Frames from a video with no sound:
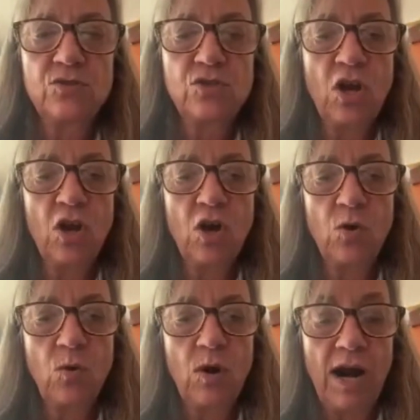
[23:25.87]

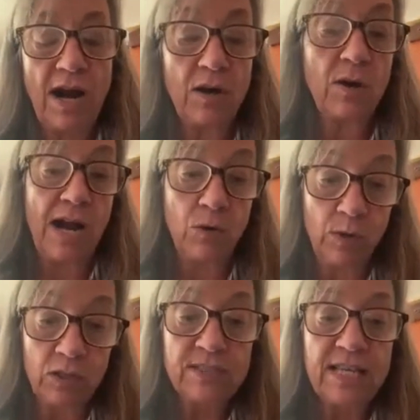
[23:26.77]
So I
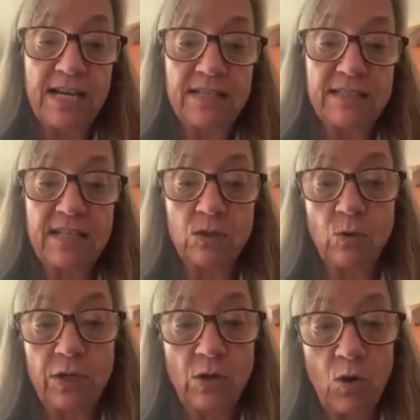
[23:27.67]
will say that
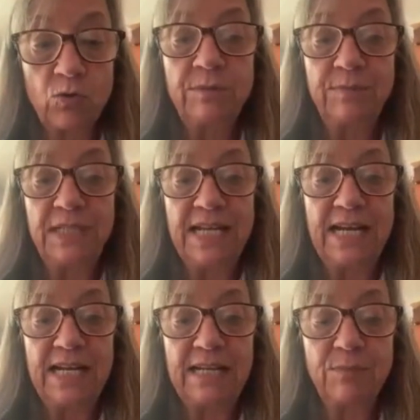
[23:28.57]
Lauren only
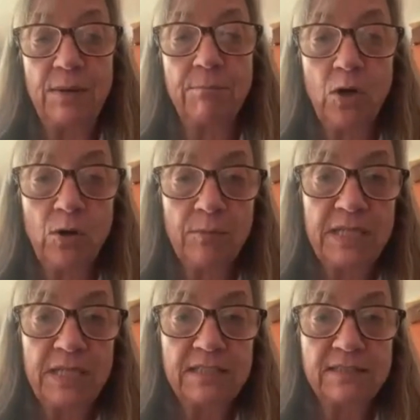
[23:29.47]
became a
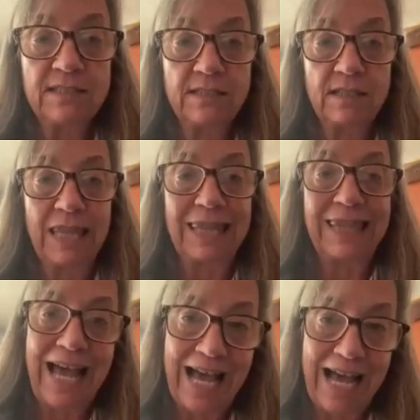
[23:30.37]
permanent
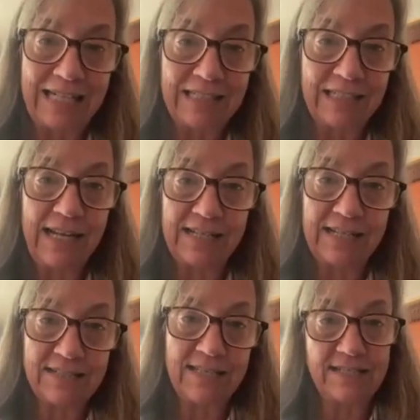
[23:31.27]
line,
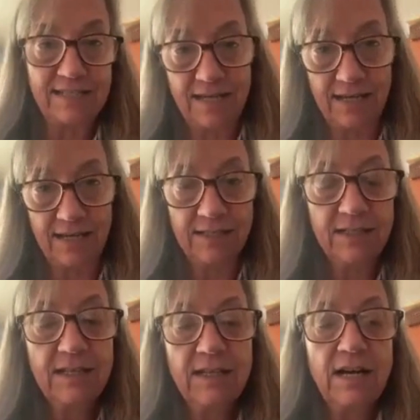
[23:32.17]
as they say,
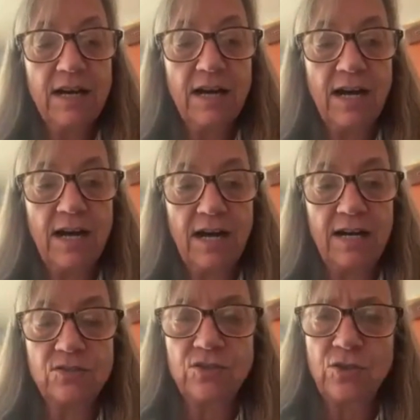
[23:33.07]

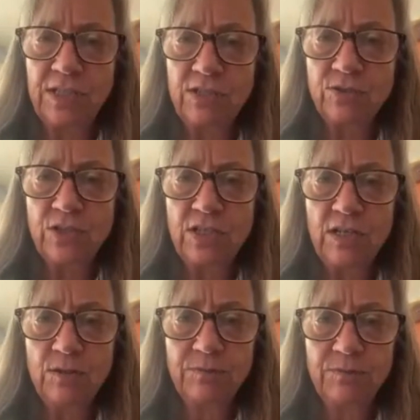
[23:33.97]
2 years
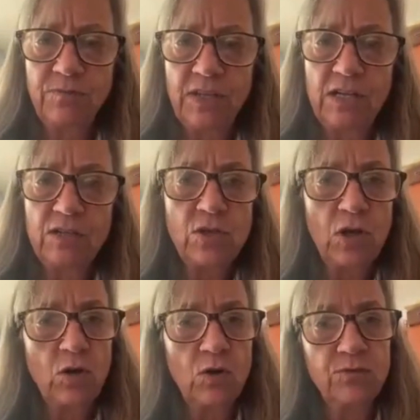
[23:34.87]
ago.
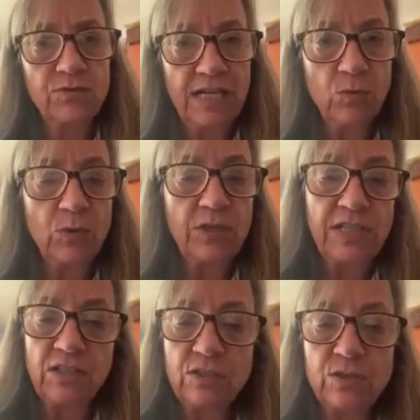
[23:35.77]
So there were
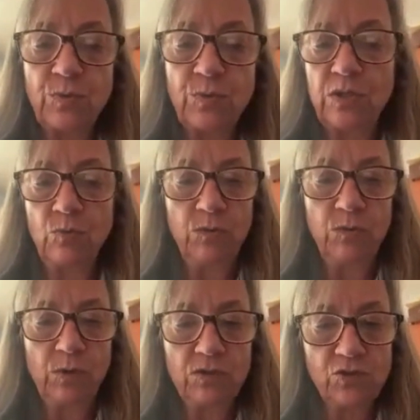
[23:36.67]
years when we
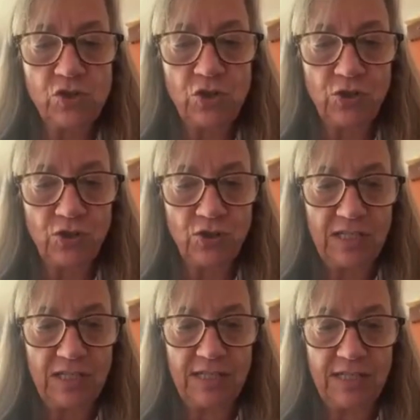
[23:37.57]
weren't sure
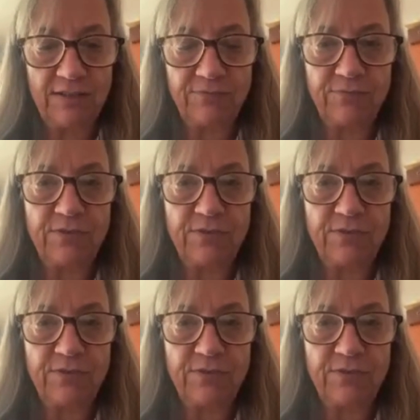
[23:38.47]
if